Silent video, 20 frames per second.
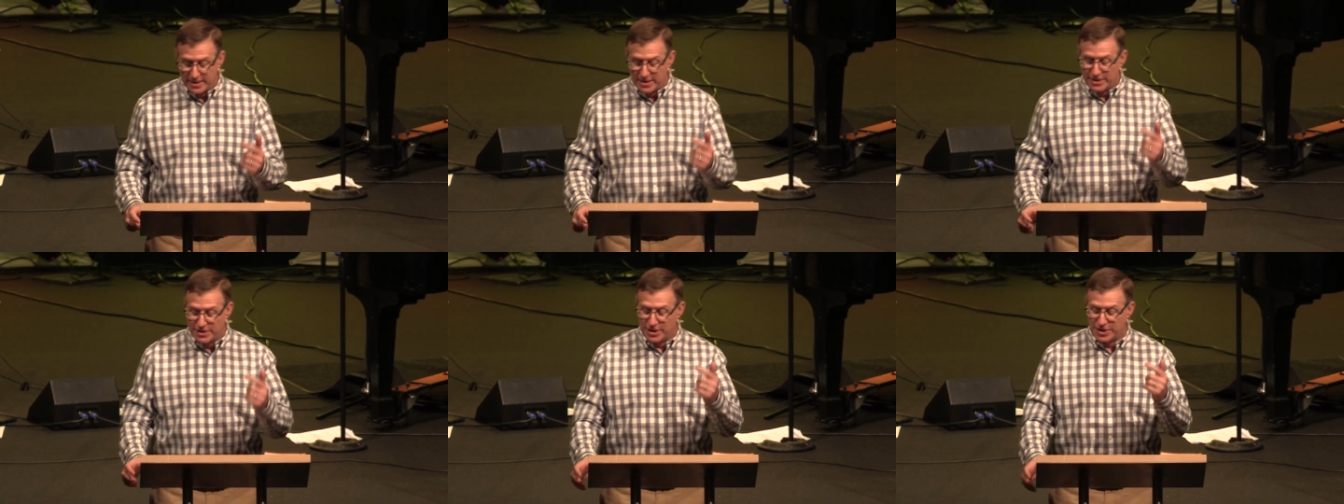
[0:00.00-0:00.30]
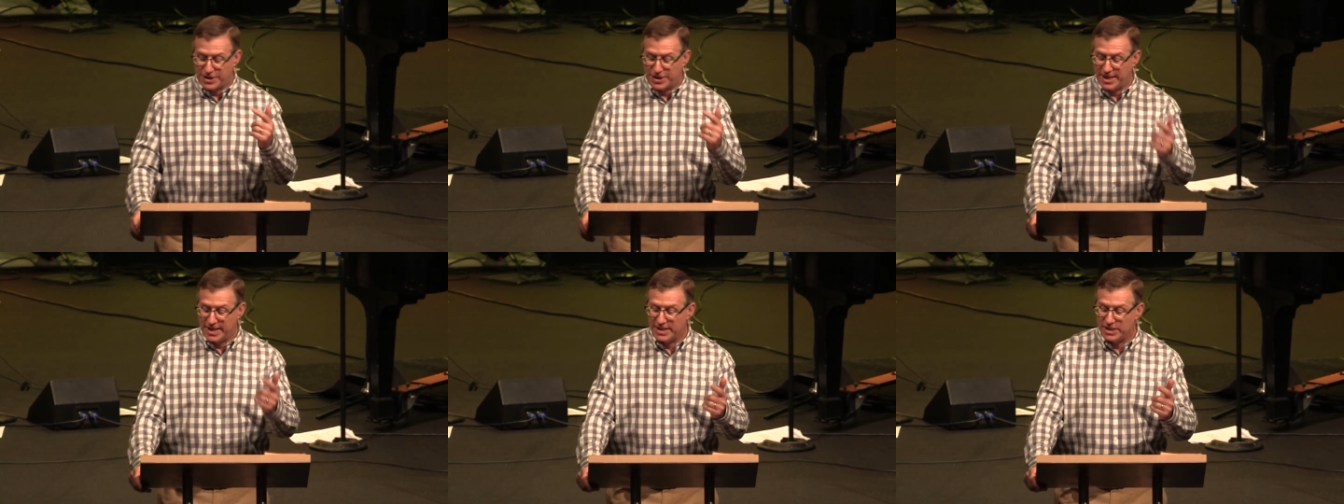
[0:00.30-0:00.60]
the
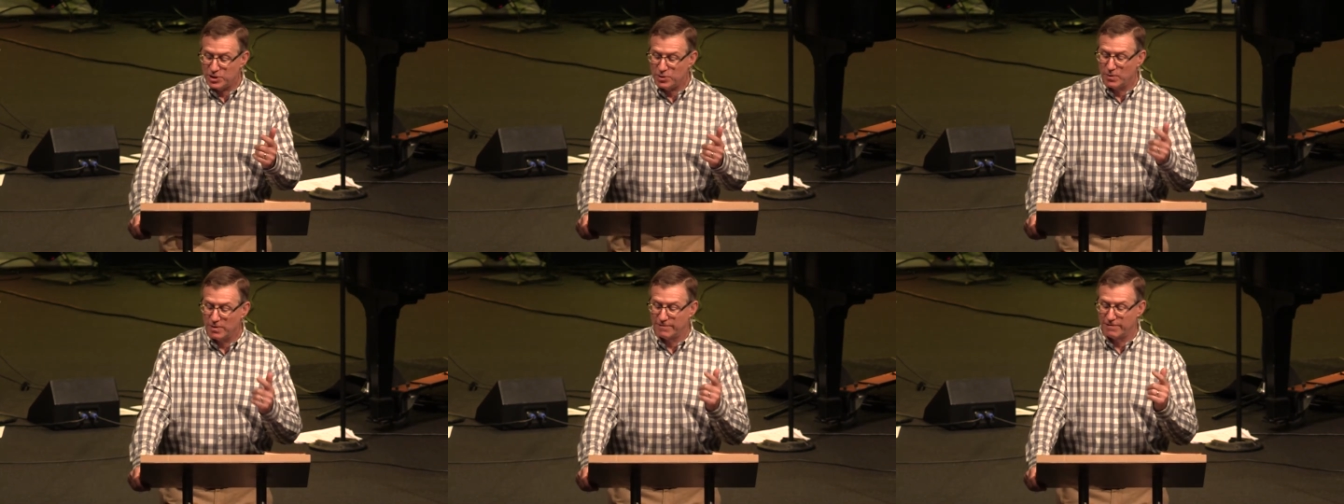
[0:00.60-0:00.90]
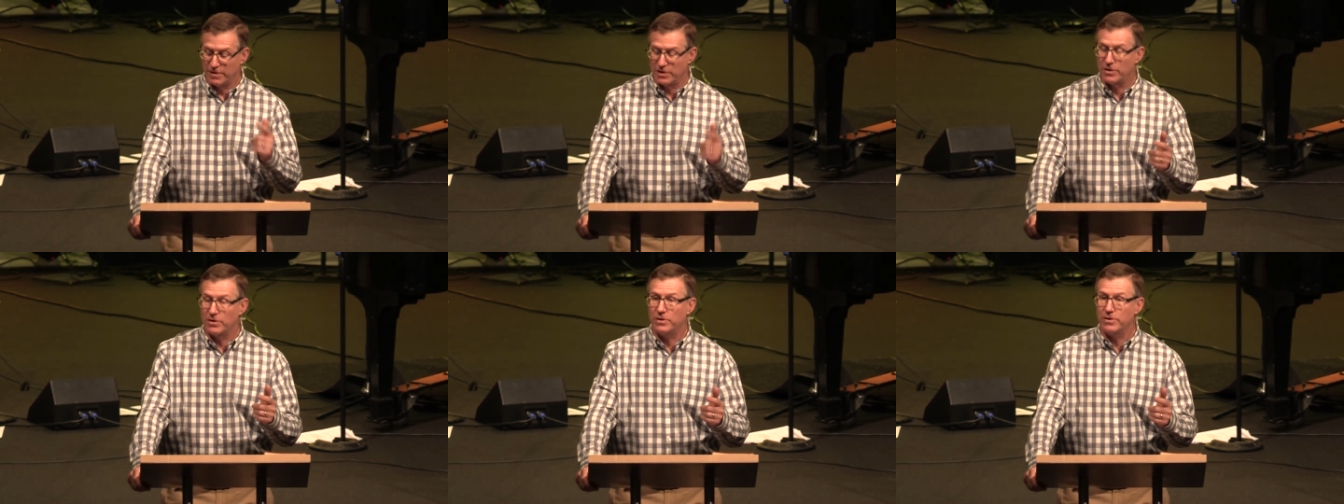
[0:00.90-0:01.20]
things you have
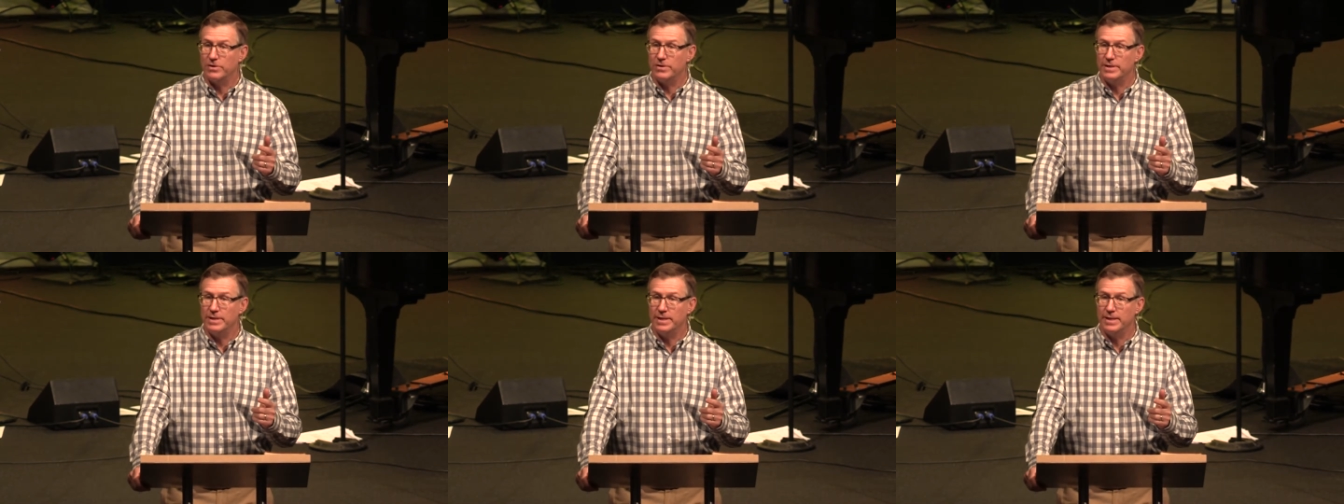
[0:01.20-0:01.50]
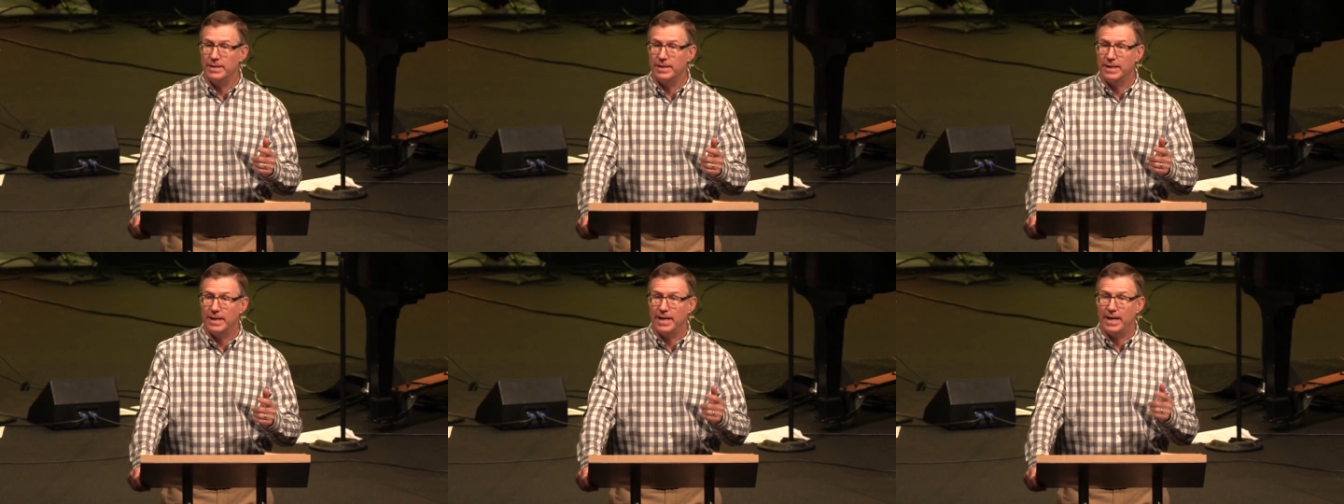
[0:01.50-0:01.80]
learned
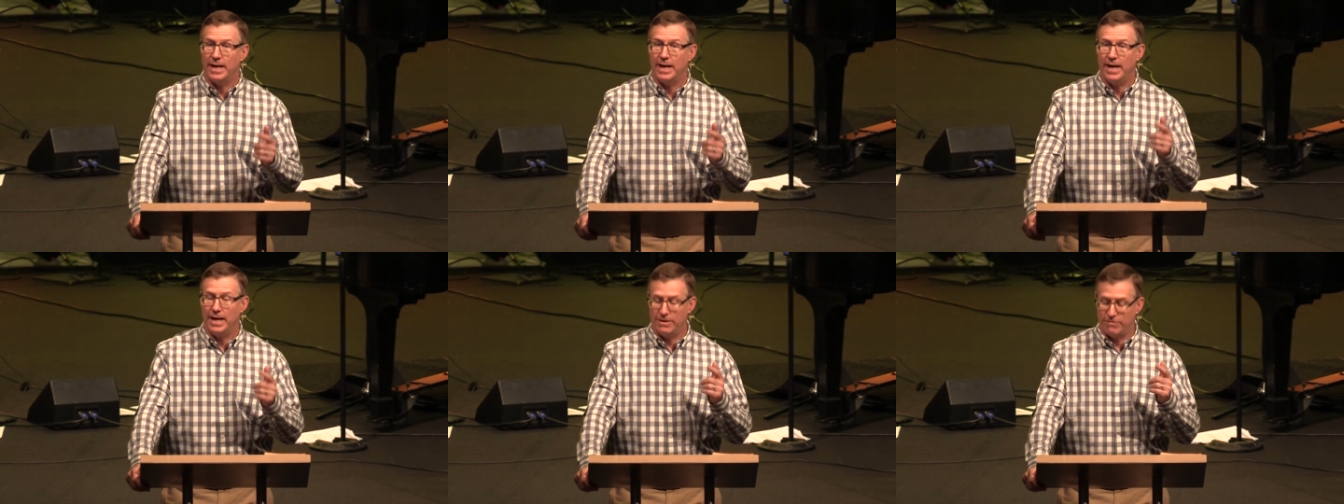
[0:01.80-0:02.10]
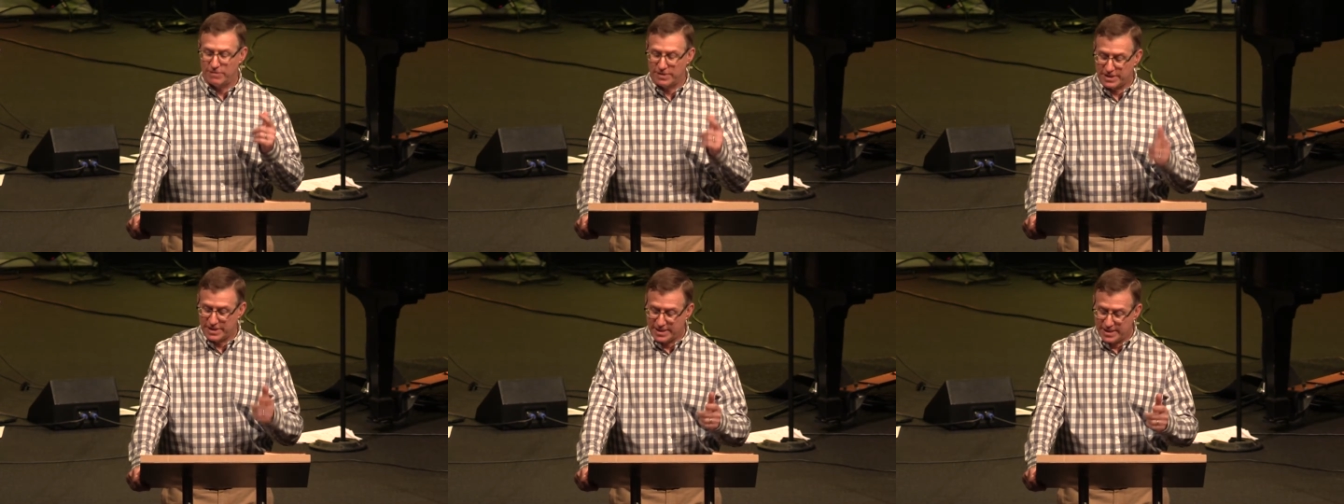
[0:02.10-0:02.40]
and
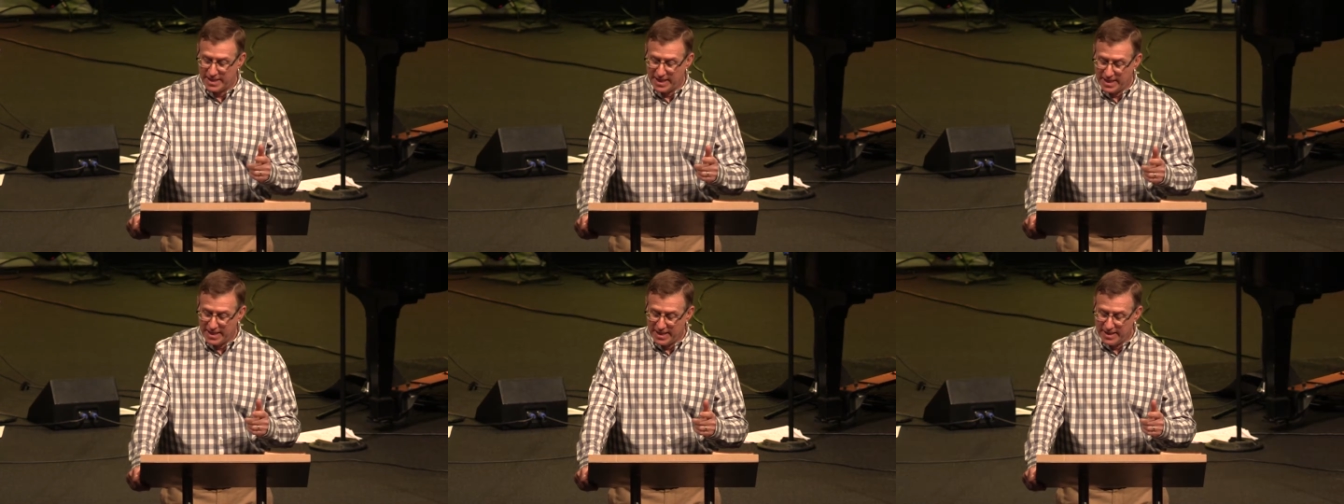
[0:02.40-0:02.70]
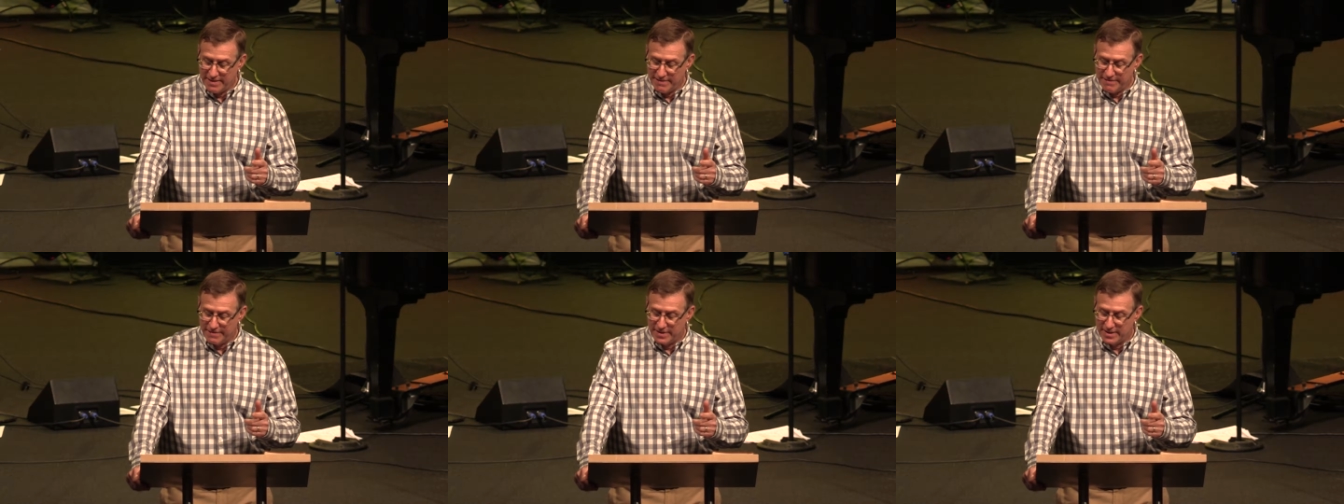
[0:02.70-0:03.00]

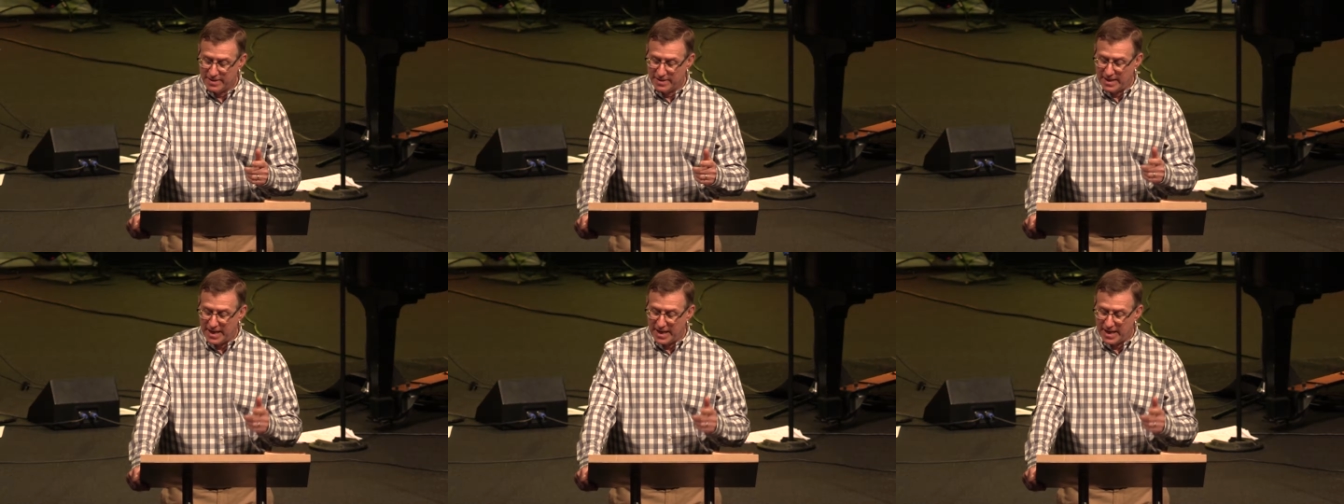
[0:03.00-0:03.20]
received